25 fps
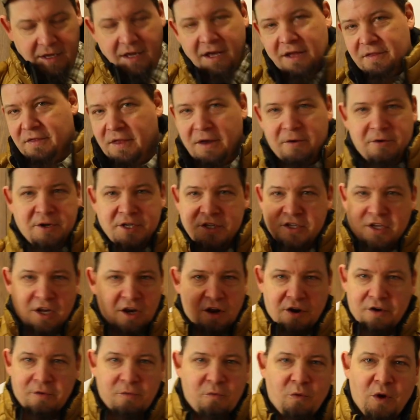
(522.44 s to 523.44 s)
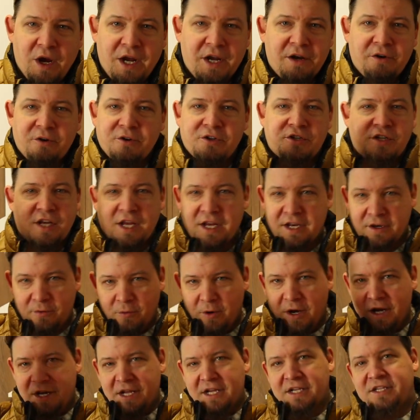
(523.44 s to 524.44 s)
There is a lot of waders and
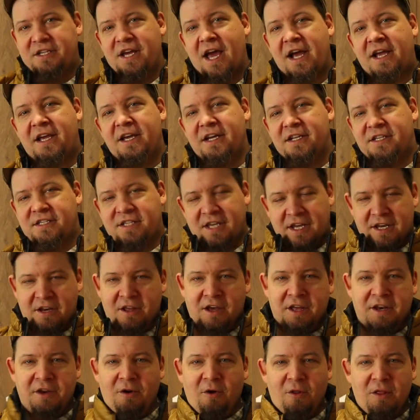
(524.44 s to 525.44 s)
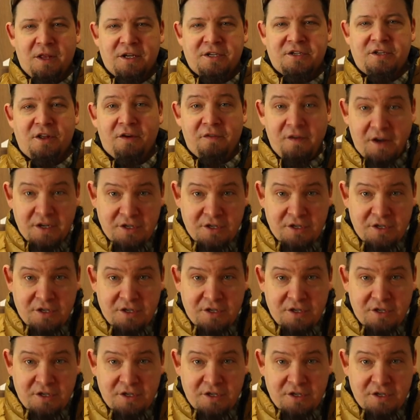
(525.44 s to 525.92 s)
wading jackets and all that stuff.